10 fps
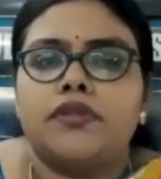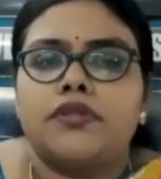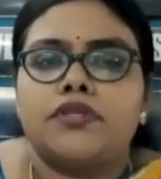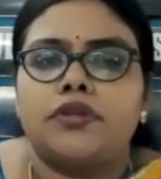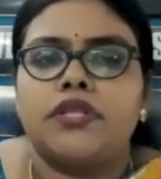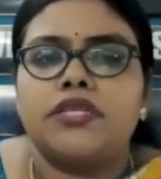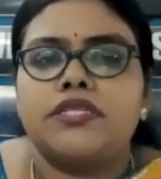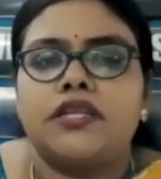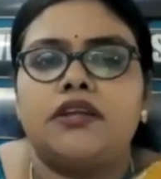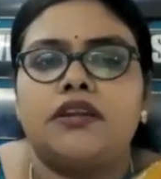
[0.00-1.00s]
So this
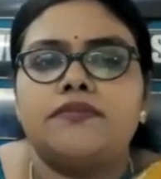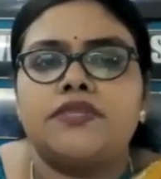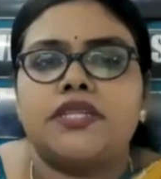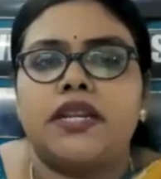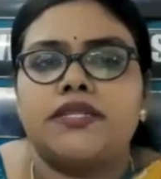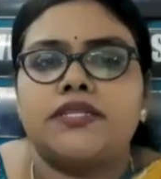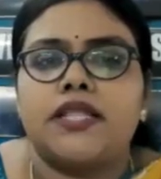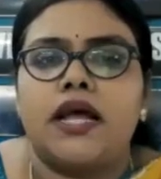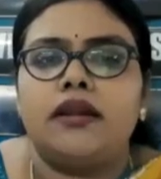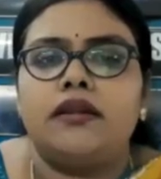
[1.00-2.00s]
theorem states
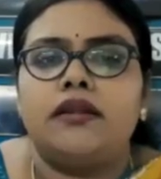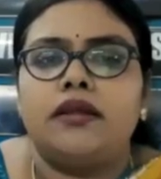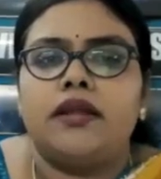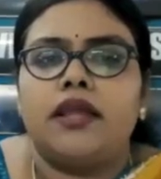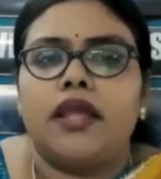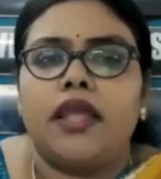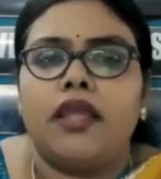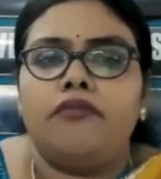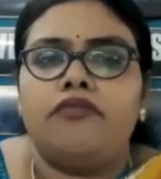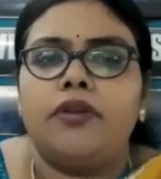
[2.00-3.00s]
that
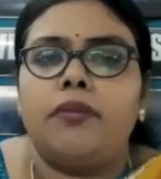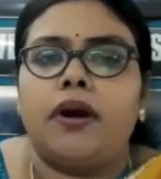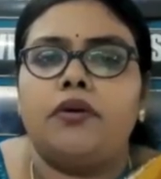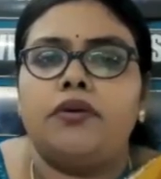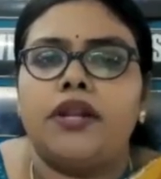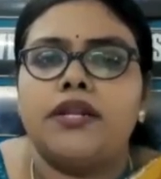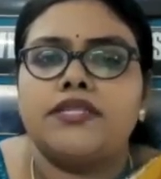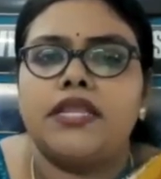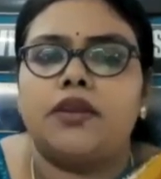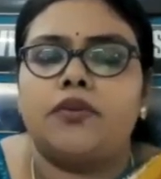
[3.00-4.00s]
every bounded
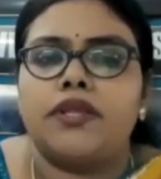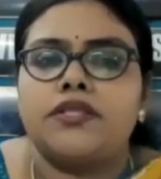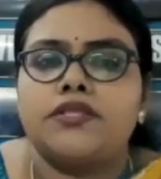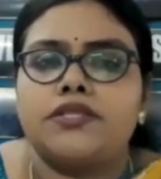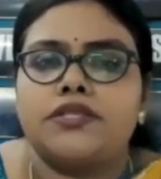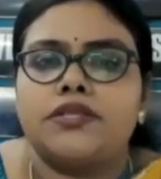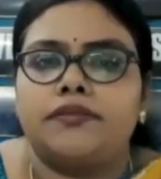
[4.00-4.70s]
sequence